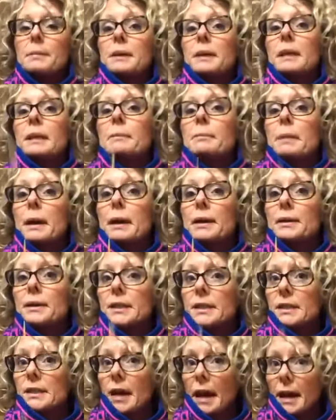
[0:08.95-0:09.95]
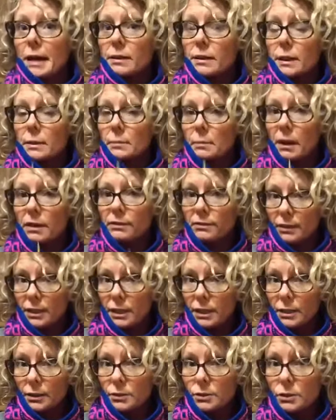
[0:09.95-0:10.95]
getting better at titling my
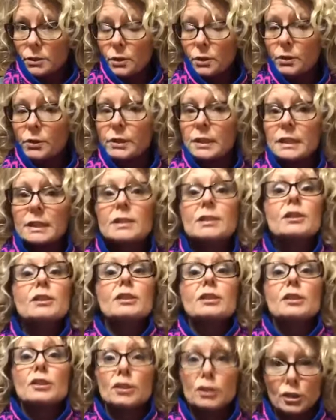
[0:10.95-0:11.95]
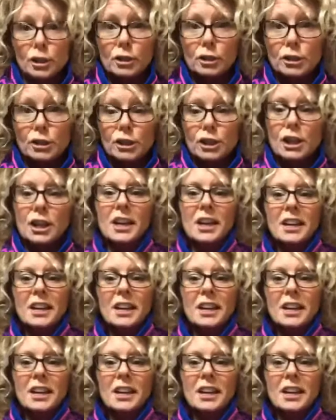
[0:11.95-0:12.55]
videos so they're easier to search.